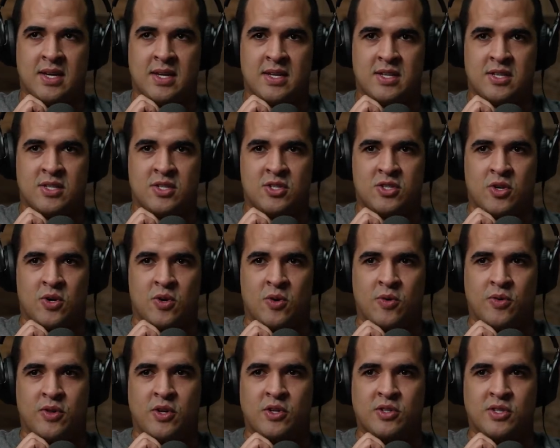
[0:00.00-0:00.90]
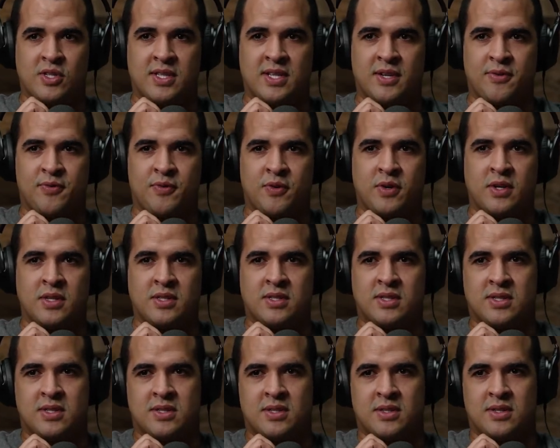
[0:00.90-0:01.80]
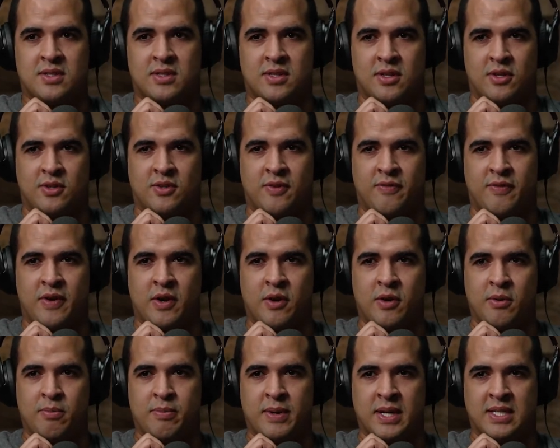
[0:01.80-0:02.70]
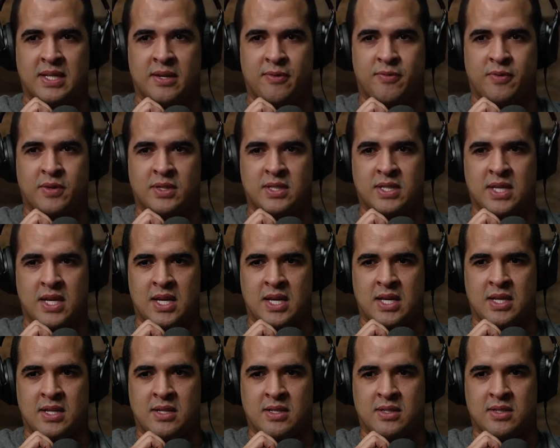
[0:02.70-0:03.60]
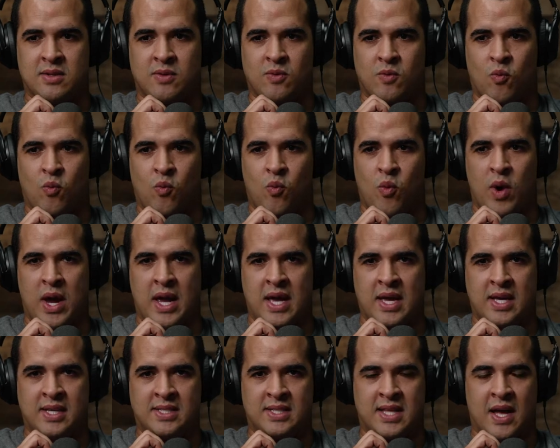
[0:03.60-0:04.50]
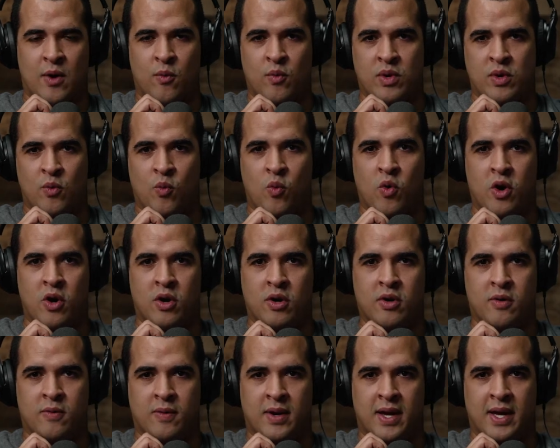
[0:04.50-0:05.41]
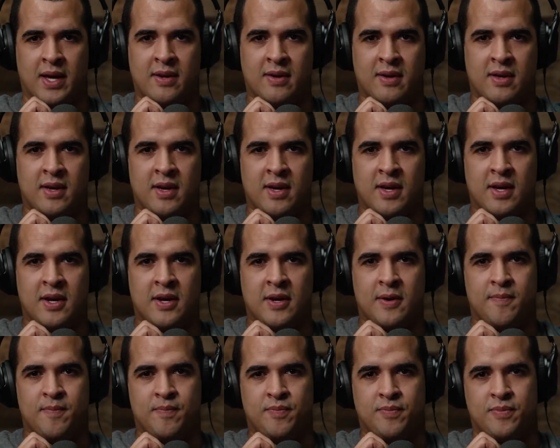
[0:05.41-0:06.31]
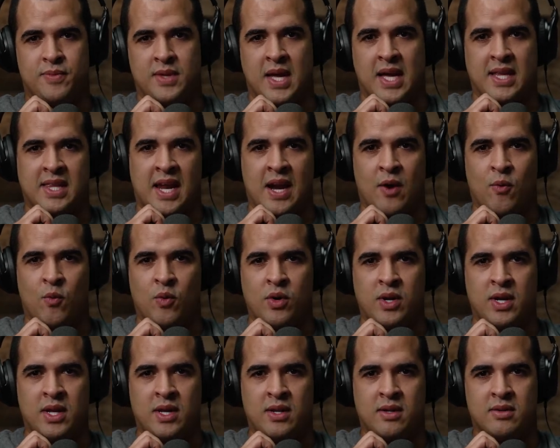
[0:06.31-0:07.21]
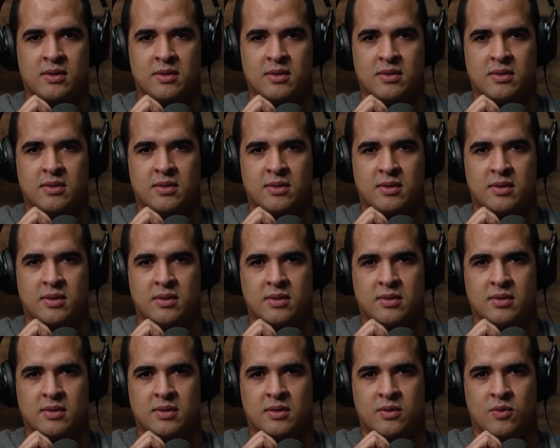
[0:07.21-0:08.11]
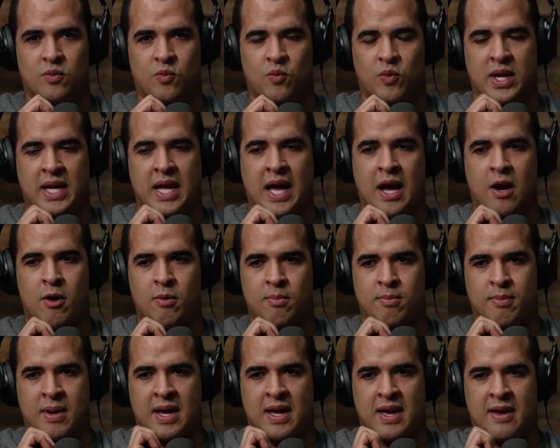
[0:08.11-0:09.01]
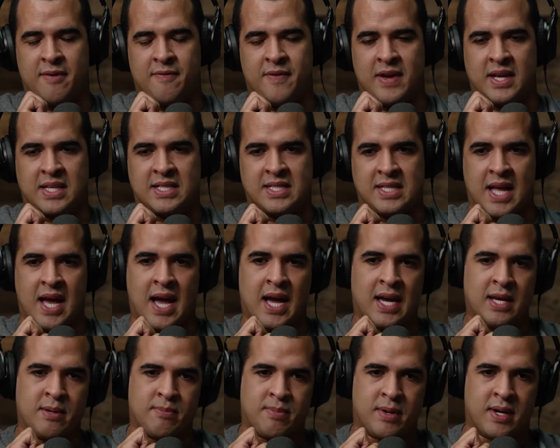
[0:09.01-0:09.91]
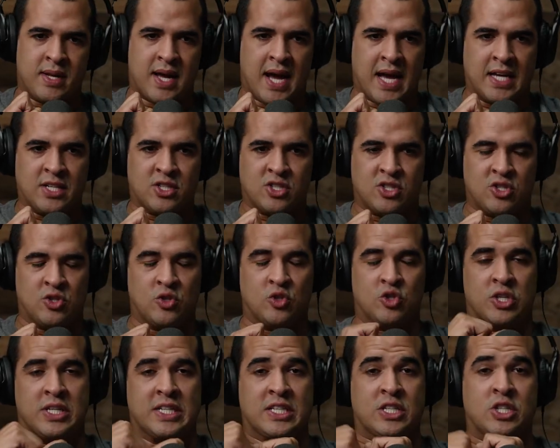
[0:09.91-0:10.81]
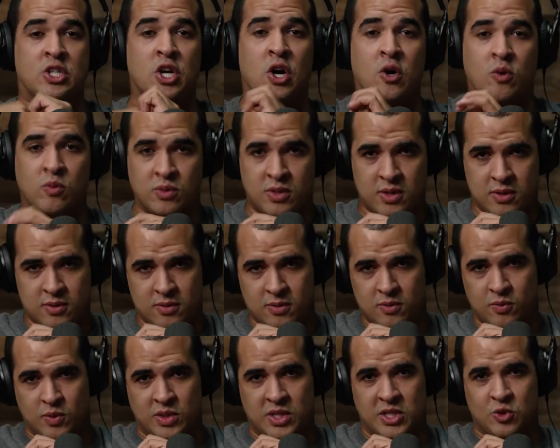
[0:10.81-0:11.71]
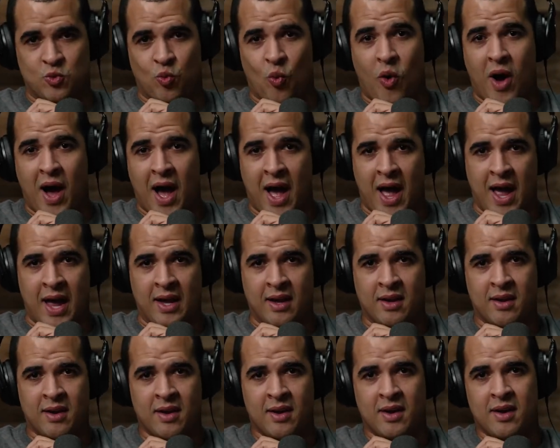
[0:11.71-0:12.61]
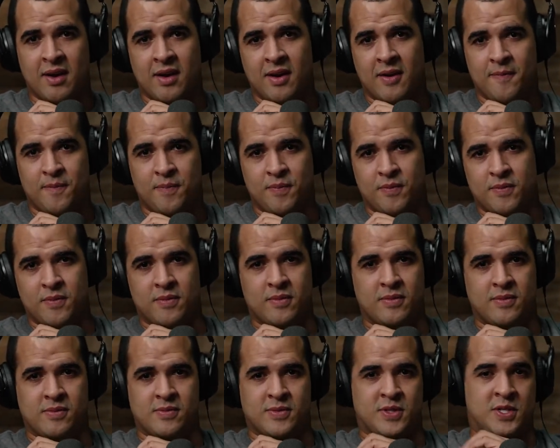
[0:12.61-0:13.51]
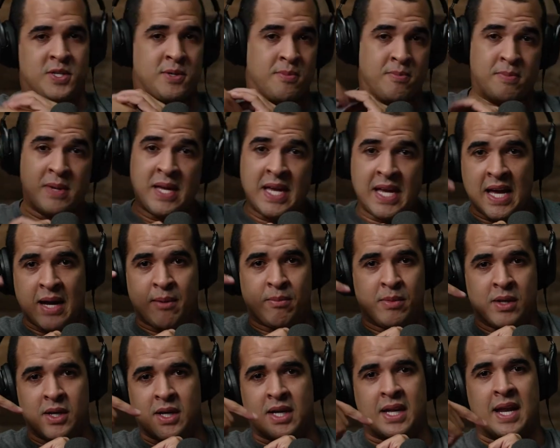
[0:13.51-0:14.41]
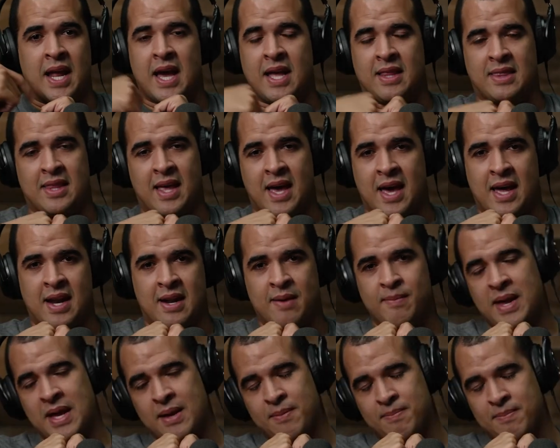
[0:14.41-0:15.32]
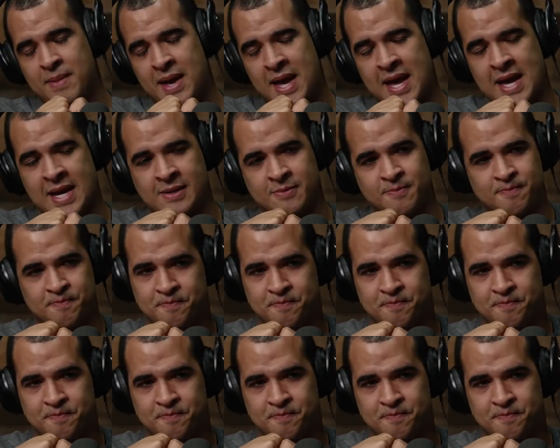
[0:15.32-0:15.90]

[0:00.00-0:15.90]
So there's a difference, there's a very big difference in ways that we work, right? Not that I wouldn't rig out my FX9, but I just usually don't, which is why to me I'm looking at that, I'm like, man,